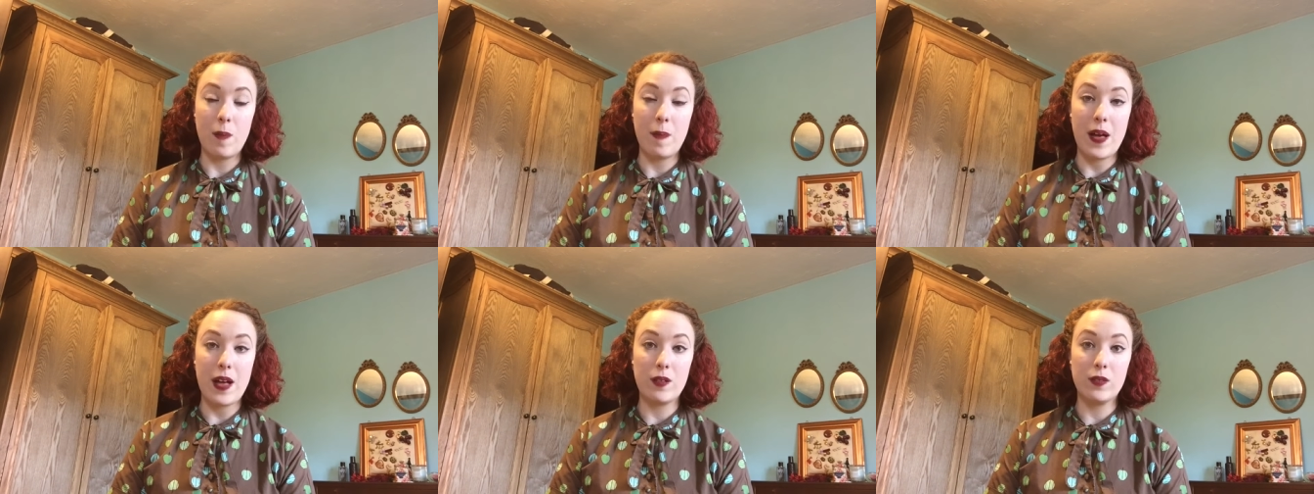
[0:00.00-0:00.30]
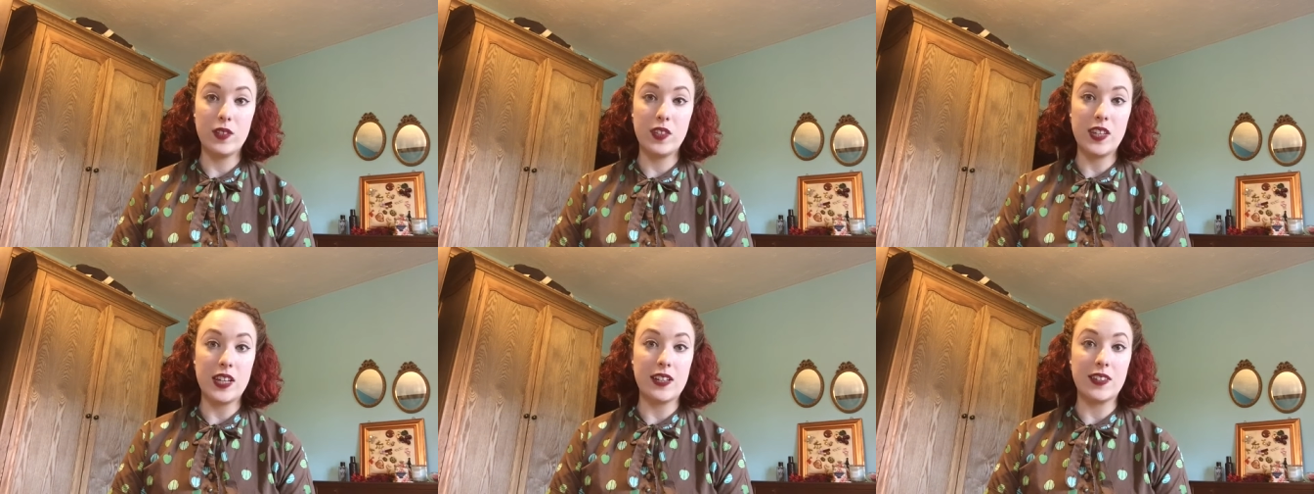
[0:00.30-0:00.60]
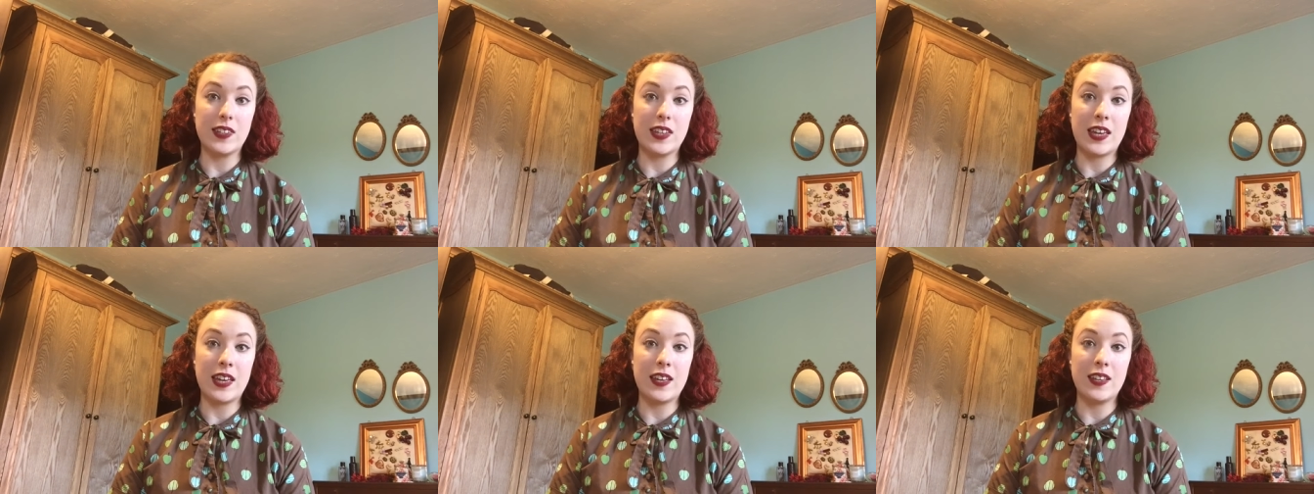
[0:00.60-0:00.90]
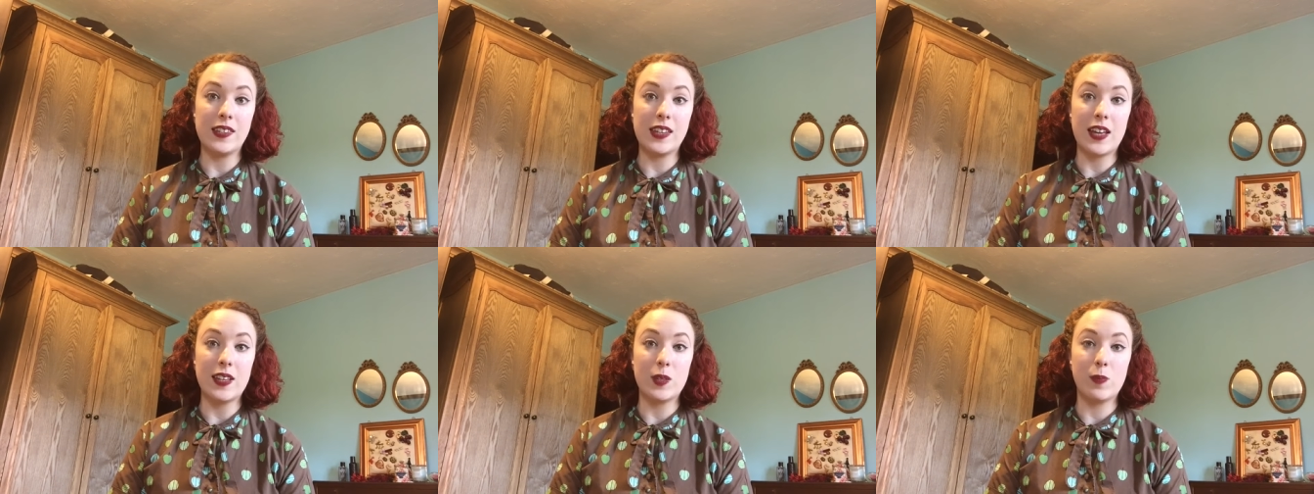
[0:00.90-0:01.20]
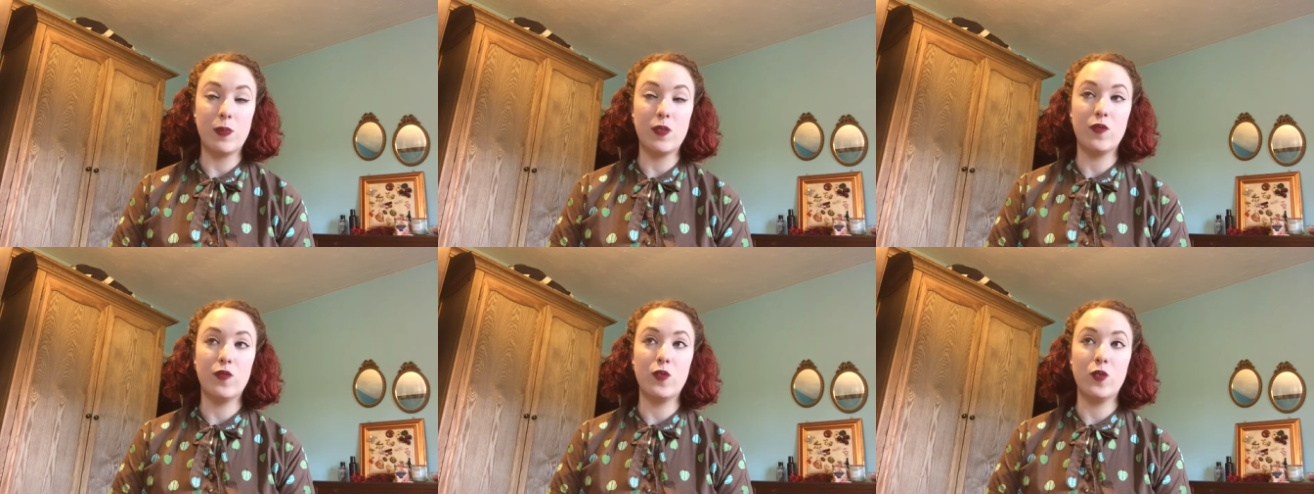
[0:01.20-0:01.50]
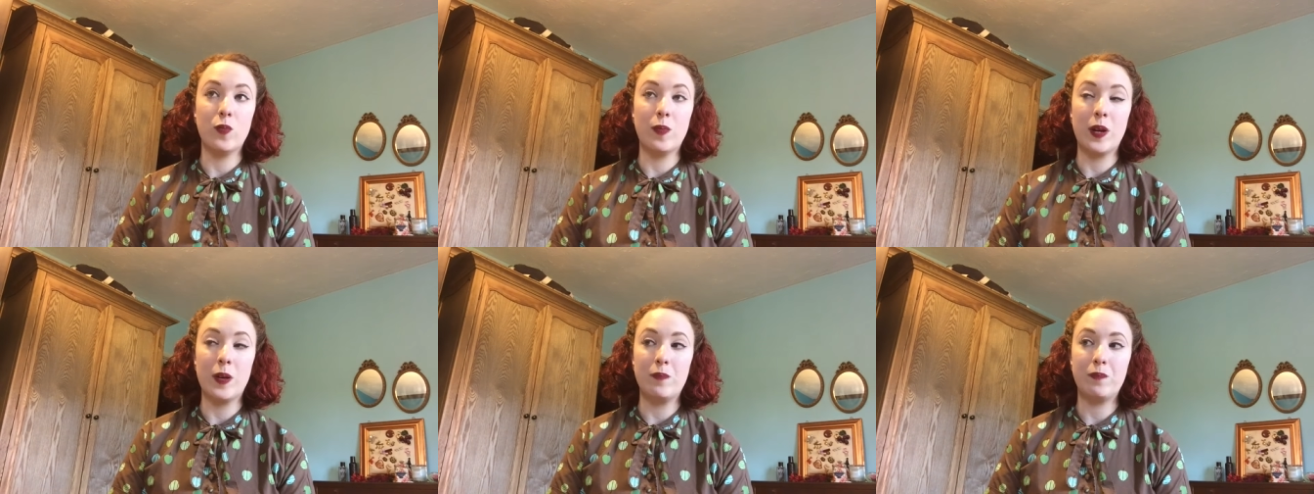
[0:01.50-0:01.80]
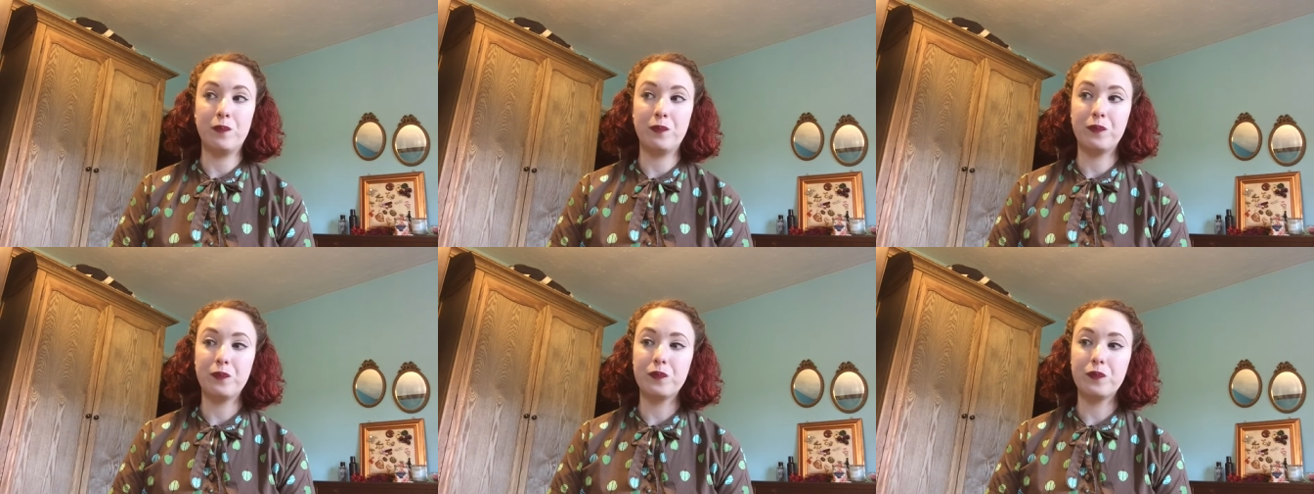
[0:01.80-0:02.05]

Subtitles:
about 6 years as a performer.